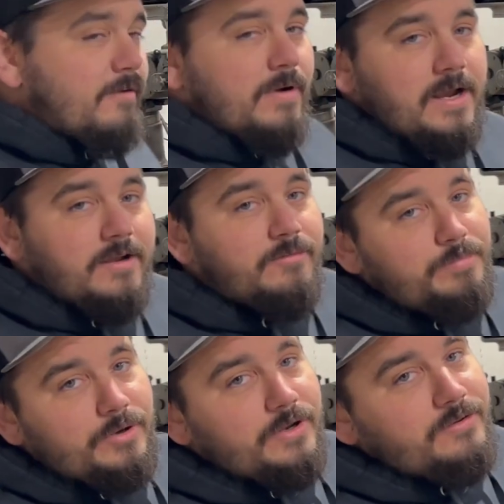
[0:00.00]
ready to
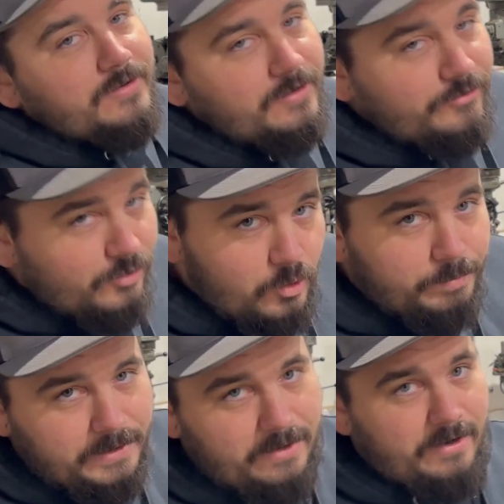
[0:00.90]
put a
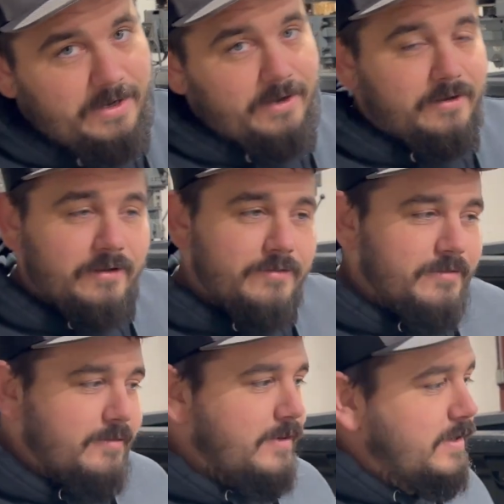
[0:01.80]
snowplow on it because
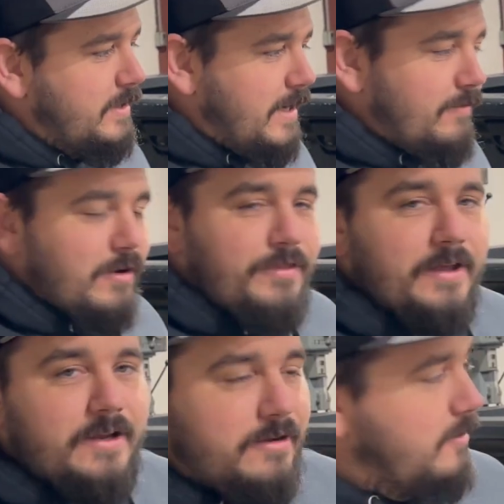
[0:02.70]
everything
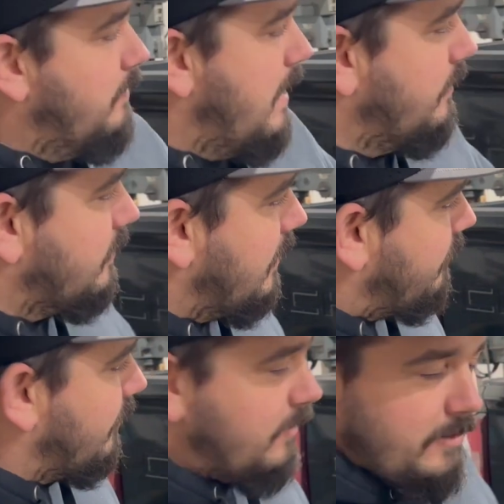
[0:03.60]
here around here has
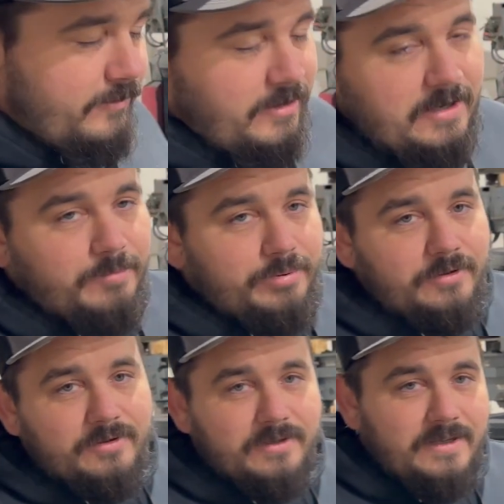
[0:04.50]
to earn its keep.
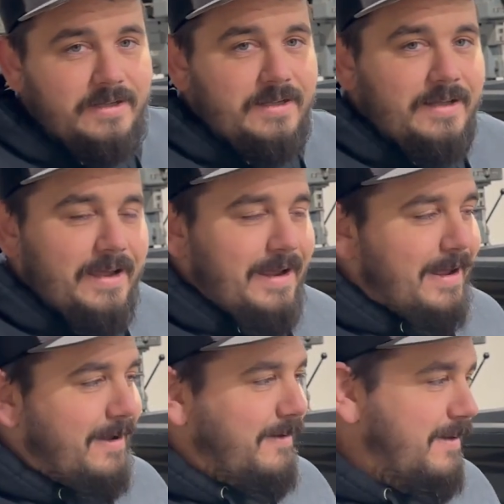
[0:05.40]

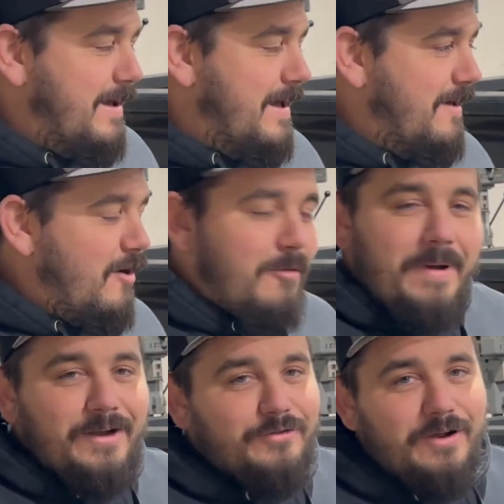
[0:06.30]
And all
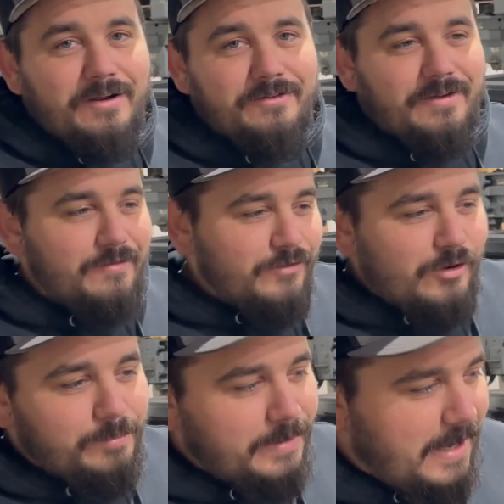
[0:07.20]
my trucks have
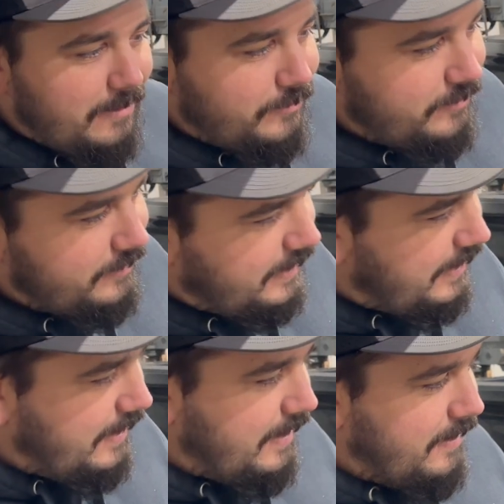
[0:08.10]
snowplows,
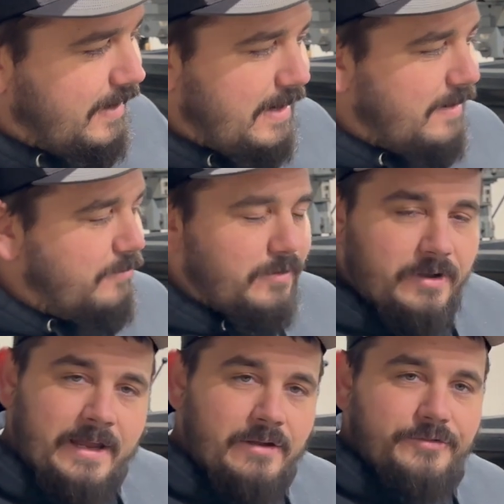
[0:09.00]
and I have
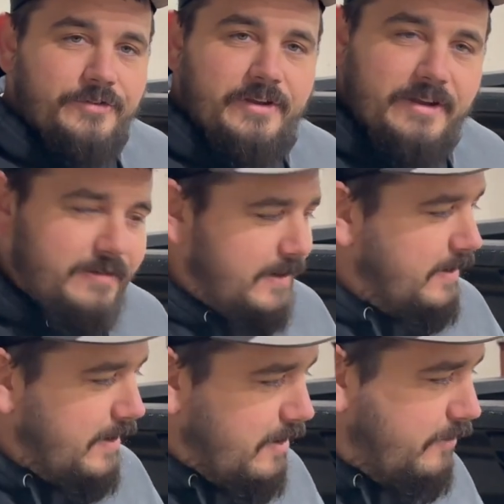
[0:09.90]
accounts that need taken
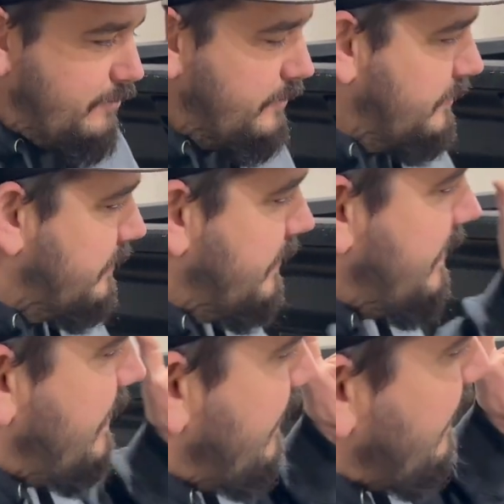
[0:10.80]
care of,
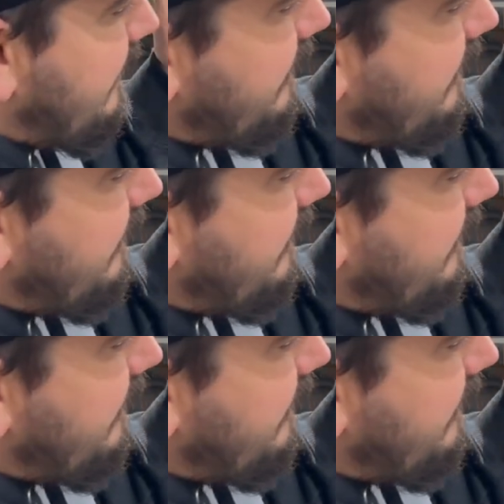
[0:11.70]
and it's